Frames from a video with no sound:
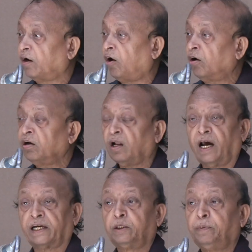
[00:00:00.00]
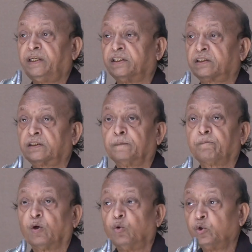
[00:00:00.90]
all
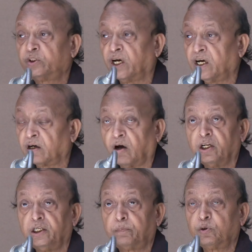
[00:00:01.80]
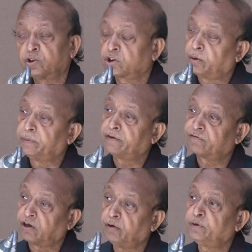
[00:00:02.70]
activities which are all inputs coming
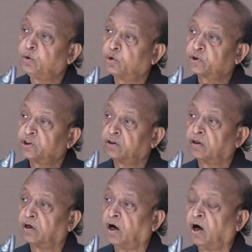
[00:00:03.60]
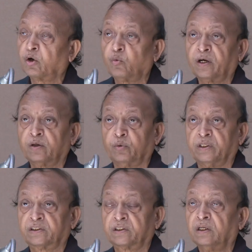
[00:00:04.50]
from the ocean or
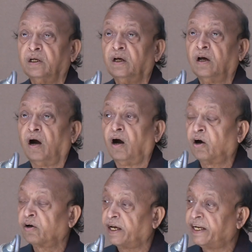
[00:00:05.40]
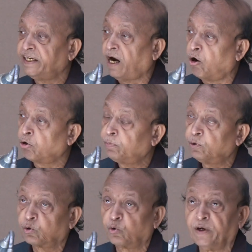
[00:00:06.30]
waterways, or any
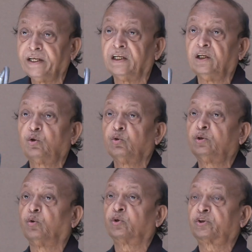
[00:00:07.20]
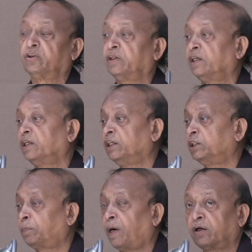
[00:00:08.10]
output going into the ocean,
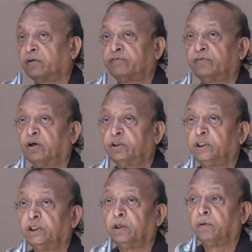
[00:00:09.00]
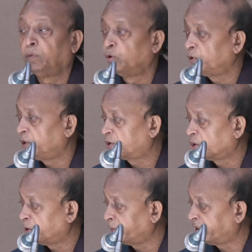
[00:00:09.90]
is part of the blue
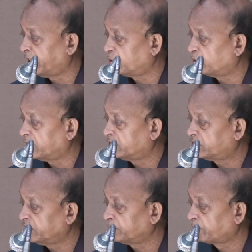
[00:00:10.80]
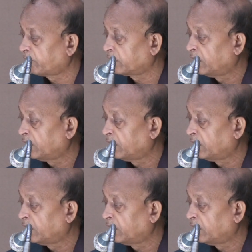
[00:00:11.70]
economy that you can see.